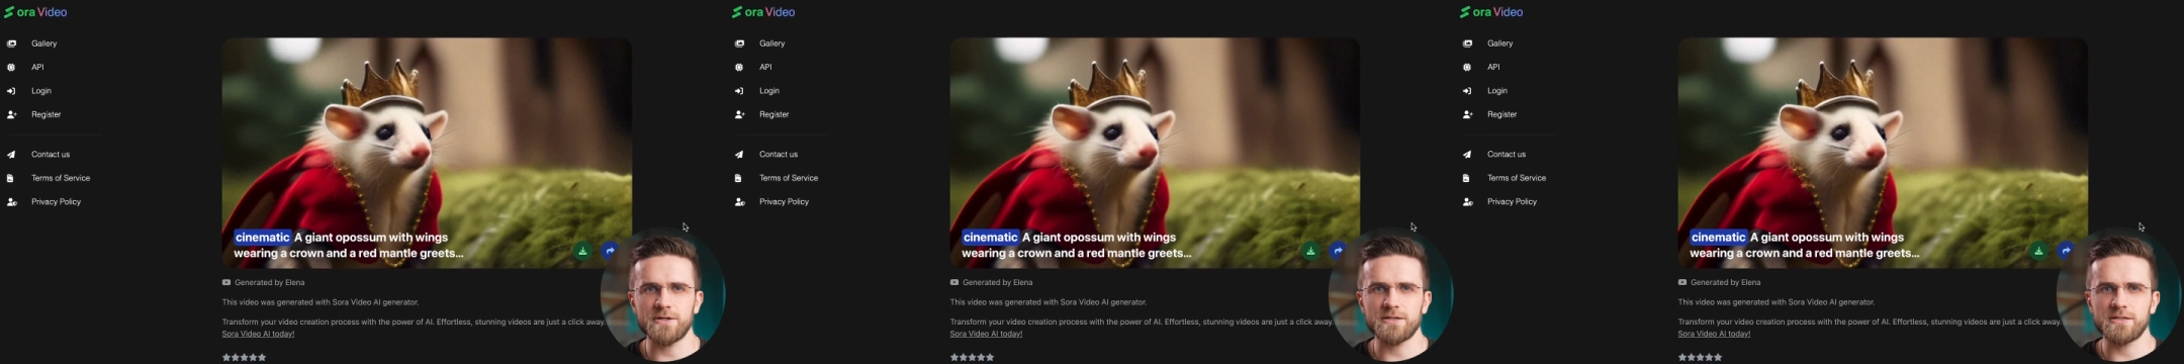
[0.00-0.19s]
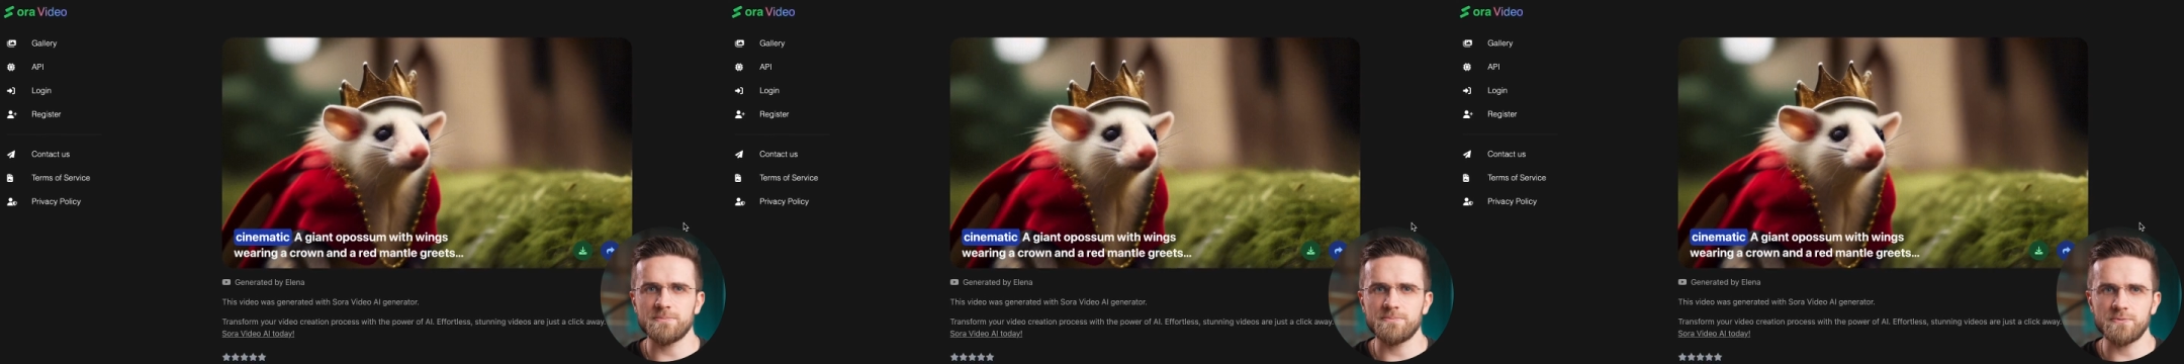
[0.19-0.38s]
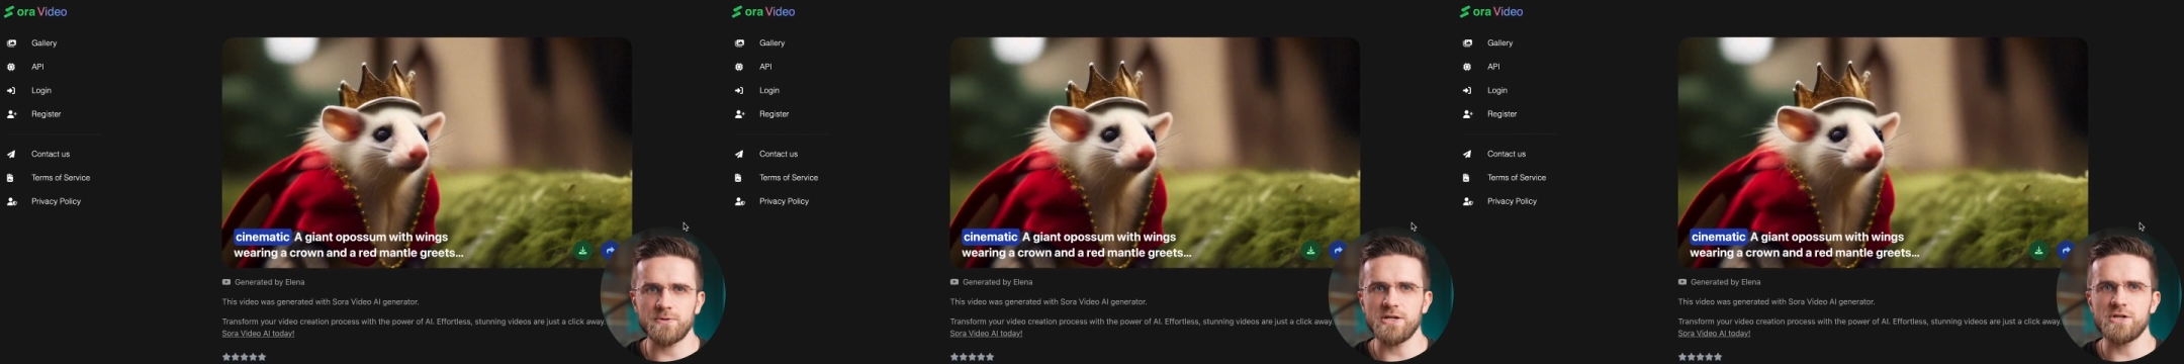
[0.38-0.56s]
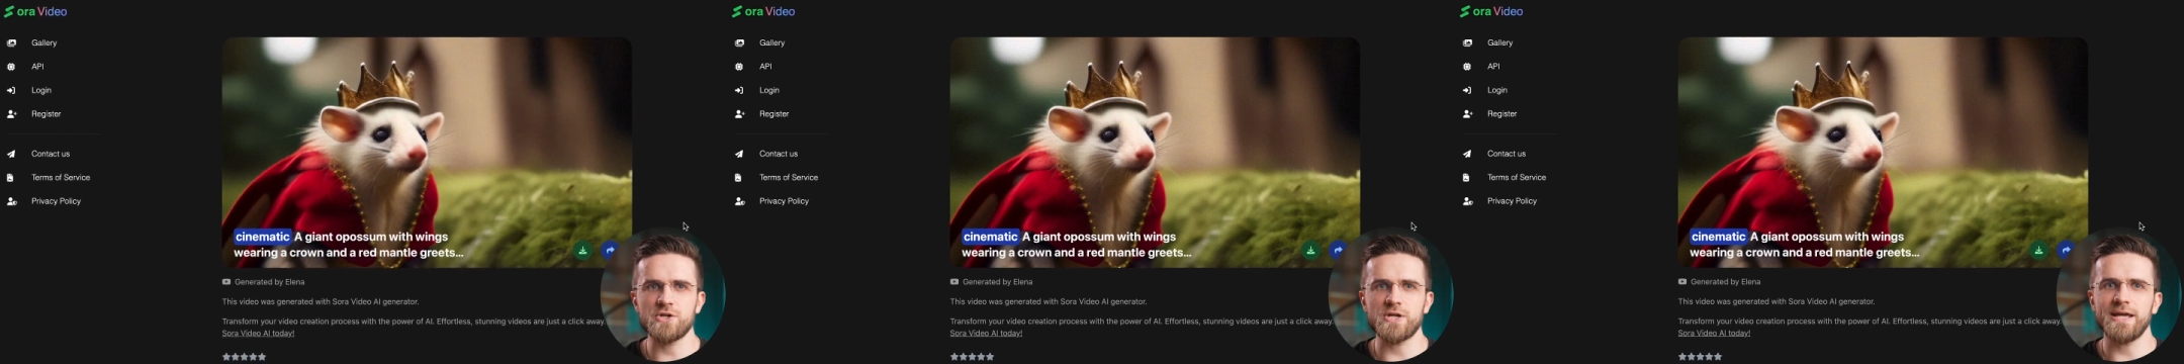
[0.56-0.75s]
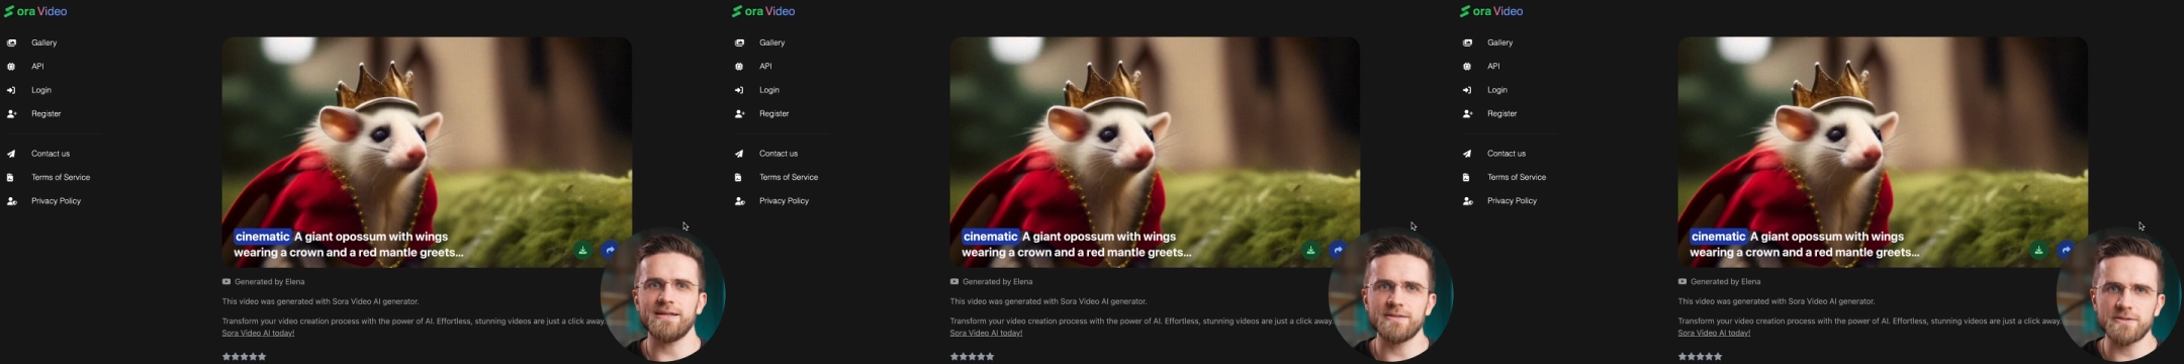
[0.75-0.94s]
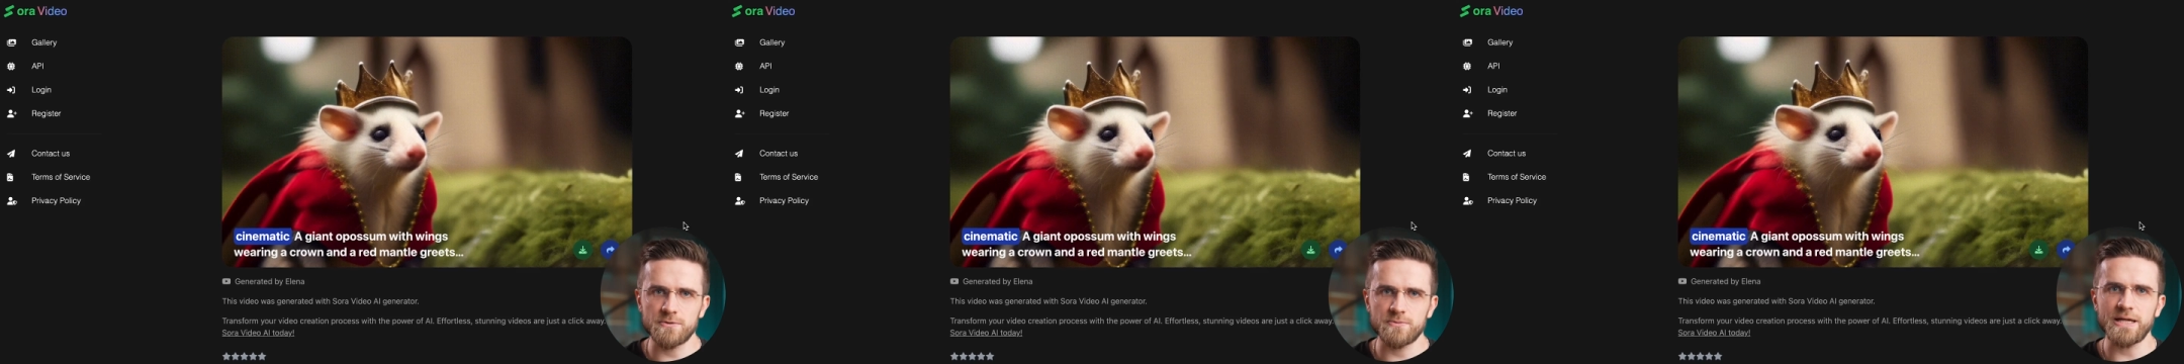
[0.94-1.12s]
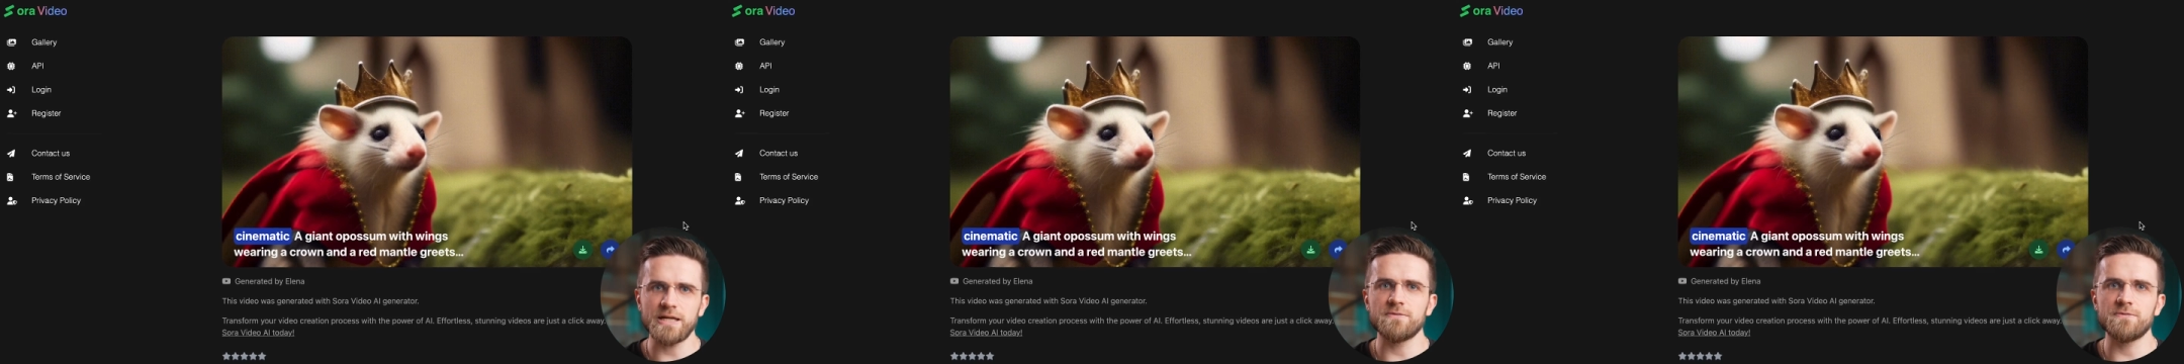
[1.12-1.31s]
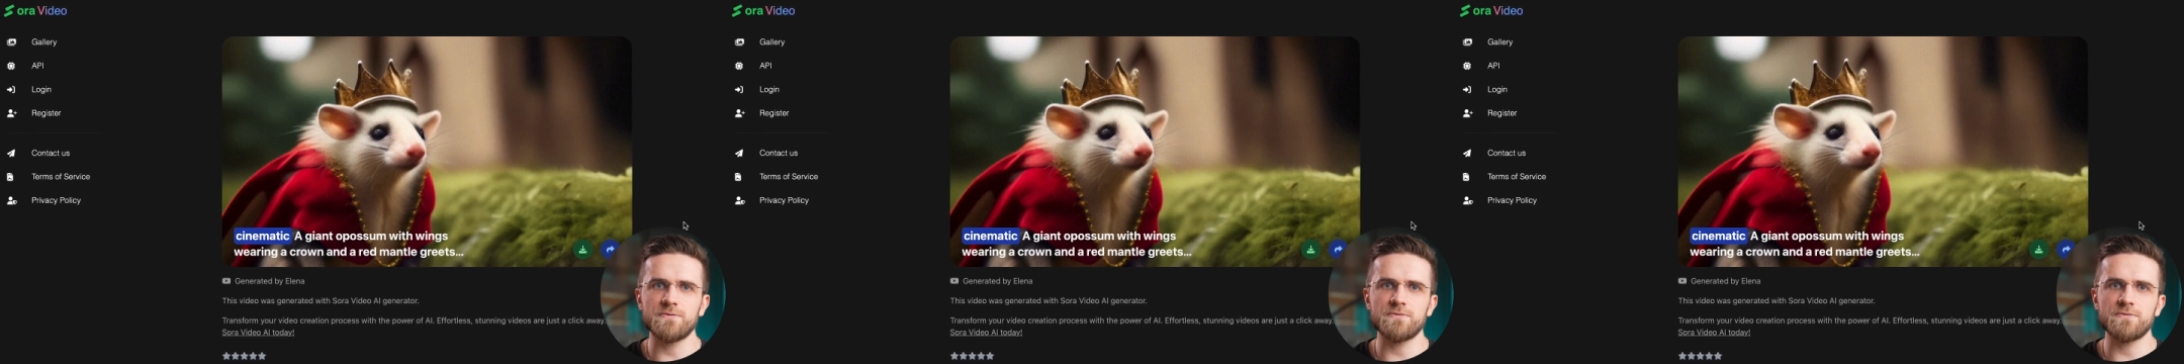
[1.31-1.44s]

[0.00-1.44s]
can appreciate the creative